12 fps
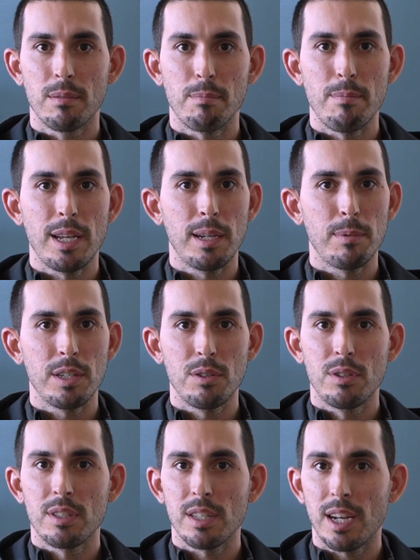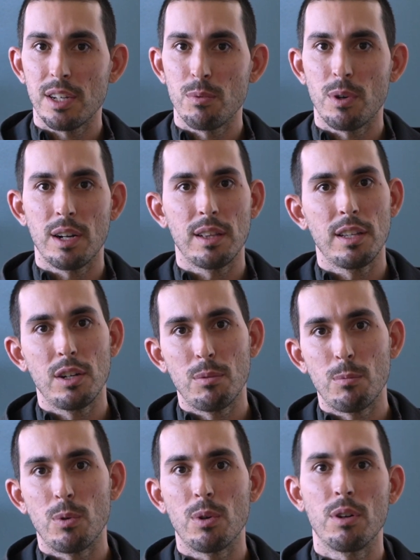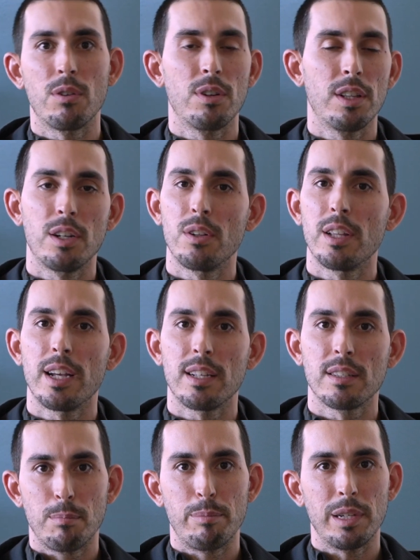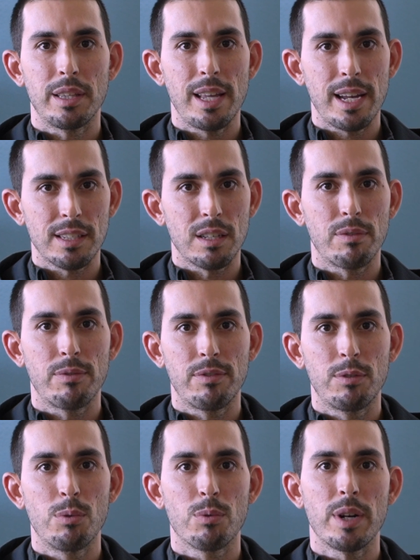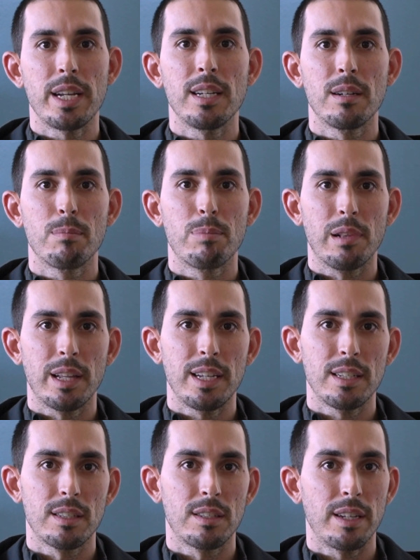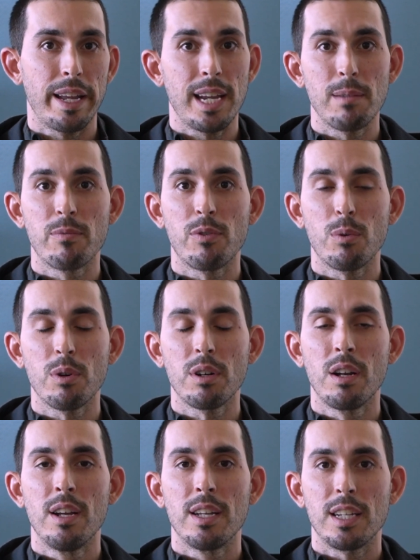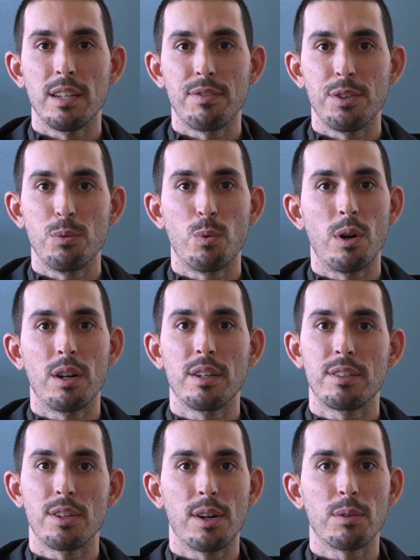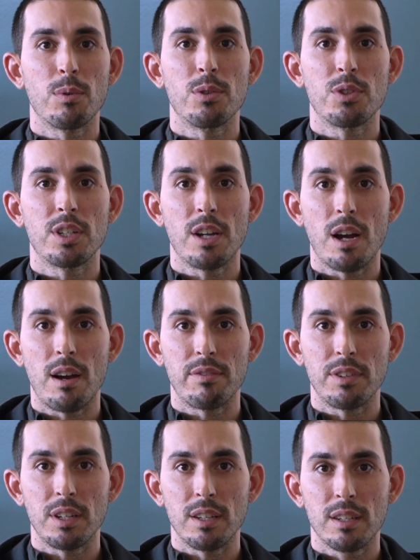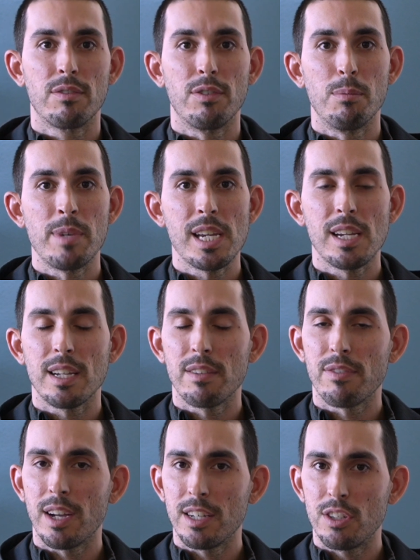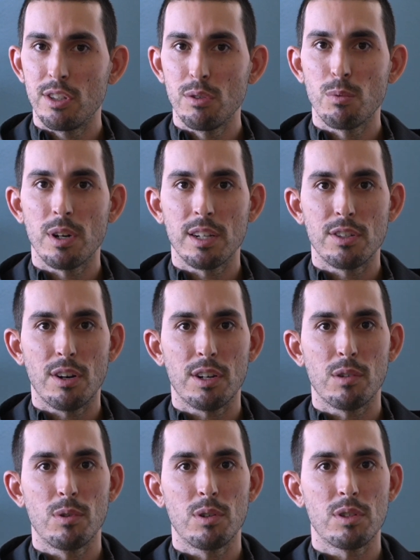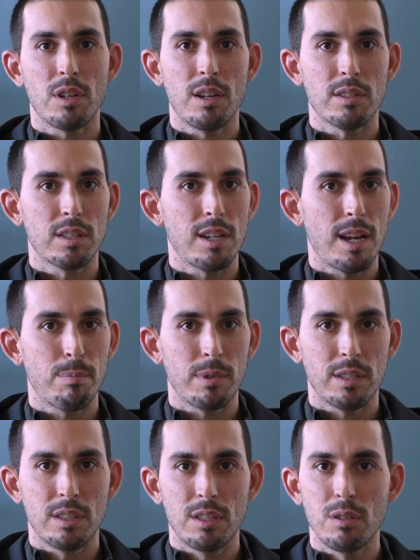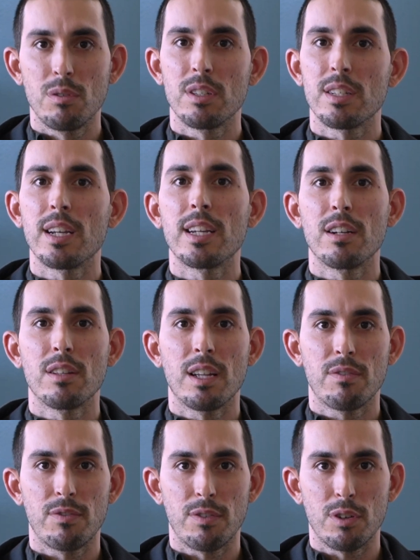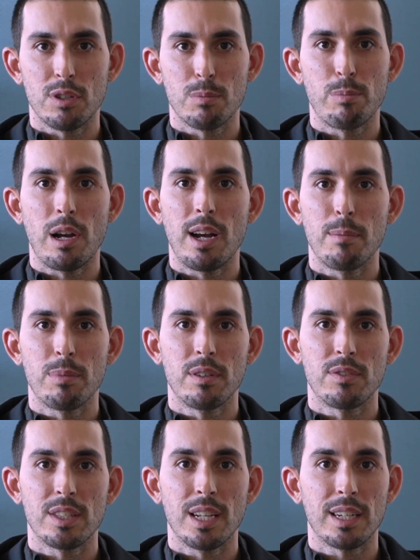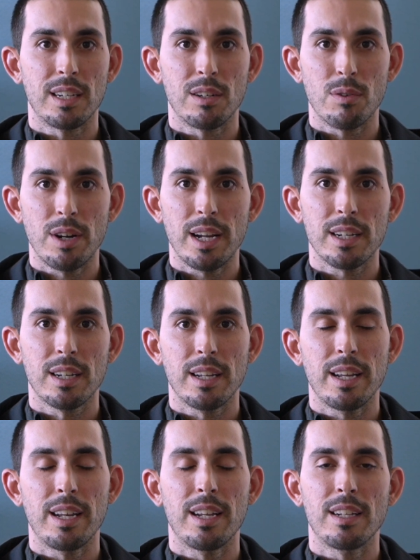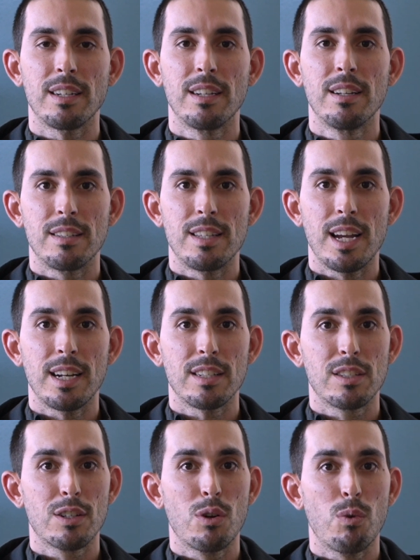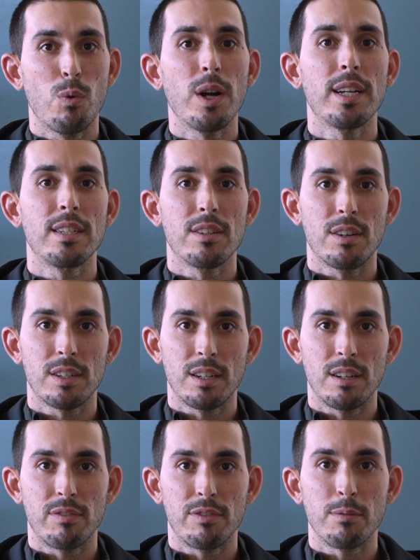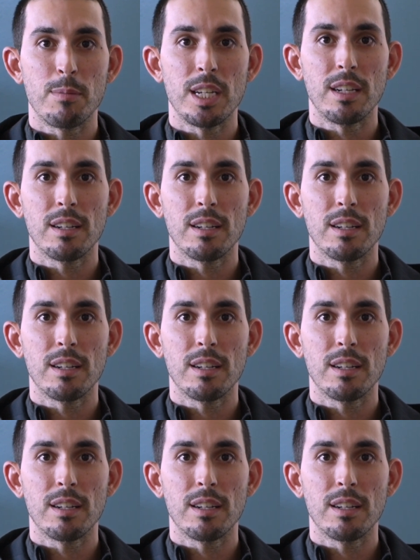Maybe you decide you want a little more or a little less, but that's a great place to aim for if you want dark roasted coffee. For me, if I do want a darker roast, I'll stop as soon as I hear that first pop of second crack, and that is quite dark enough for me.